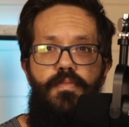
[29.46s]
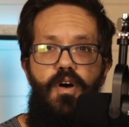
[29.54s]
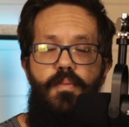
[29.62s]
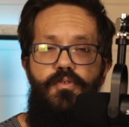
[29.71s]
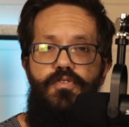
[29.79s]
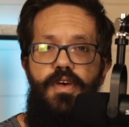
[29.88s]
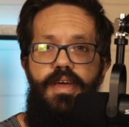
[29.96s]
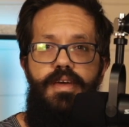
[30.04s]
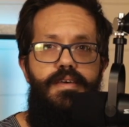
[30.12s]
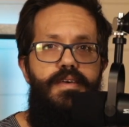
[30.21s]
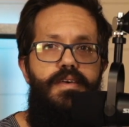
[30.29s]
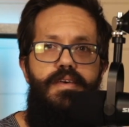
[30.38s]
Almost like,
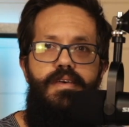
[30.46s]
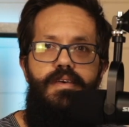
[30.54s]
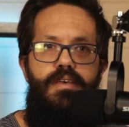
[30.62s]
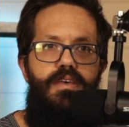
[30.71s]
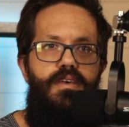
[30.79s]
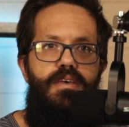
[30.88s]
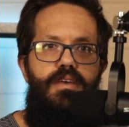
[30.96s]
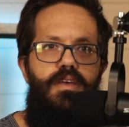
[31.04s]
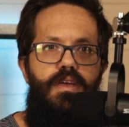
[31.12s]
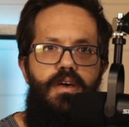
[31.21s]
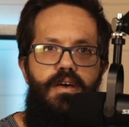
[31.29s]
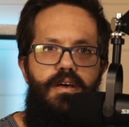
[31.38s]

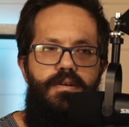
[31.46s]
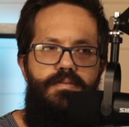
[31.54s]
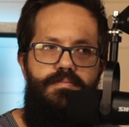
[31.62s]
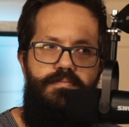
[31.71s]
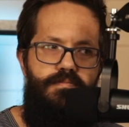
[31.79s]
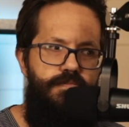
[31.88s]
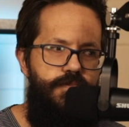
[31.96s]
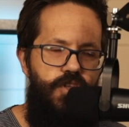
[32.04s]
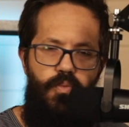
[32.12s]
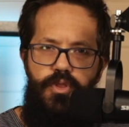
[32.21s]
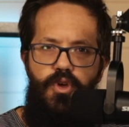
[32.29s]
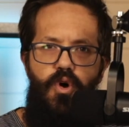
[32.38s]

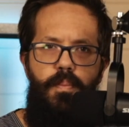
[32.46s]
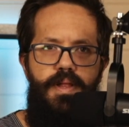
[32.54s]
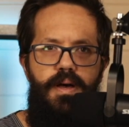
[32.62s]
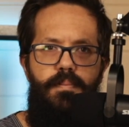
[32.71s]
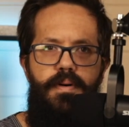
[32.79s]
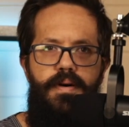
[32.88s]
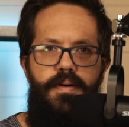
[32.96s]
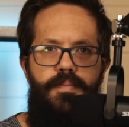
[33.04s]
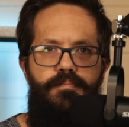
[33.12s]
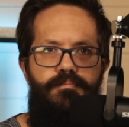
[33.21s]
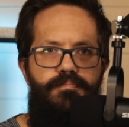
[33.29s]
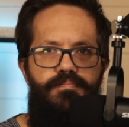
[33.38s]
when you open up the
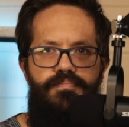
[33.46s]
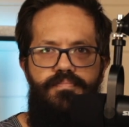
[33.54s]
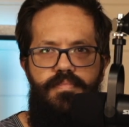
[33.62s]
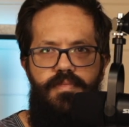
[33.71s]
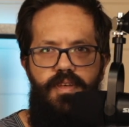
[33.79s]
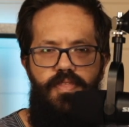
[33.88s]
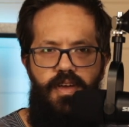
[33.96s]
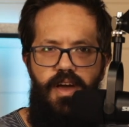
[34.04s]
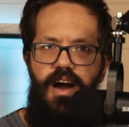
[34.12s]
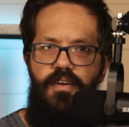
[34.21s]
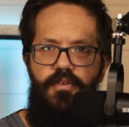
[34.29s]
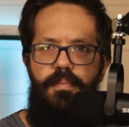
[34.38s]

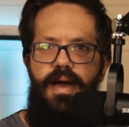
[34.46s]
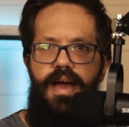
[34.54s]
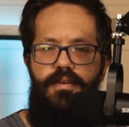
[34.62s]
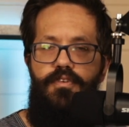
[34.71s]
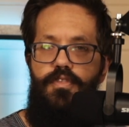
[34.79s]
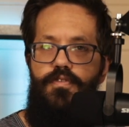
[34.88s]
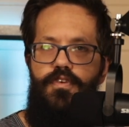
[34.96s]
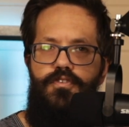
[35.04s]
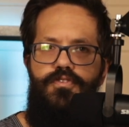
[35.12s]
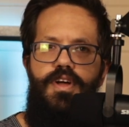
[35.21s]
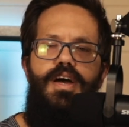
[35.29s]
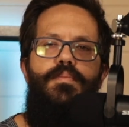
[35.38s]
coffee bag for the
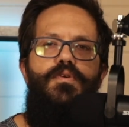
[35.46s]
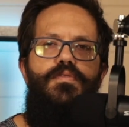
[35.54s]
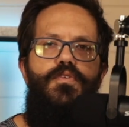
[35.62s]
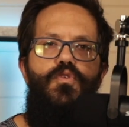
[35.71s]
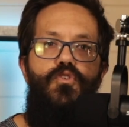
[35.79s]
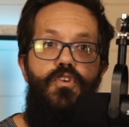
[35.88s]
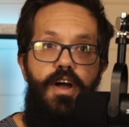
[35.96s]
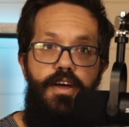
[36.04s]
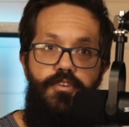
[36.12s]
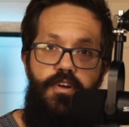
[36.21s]
first time, or if you grind your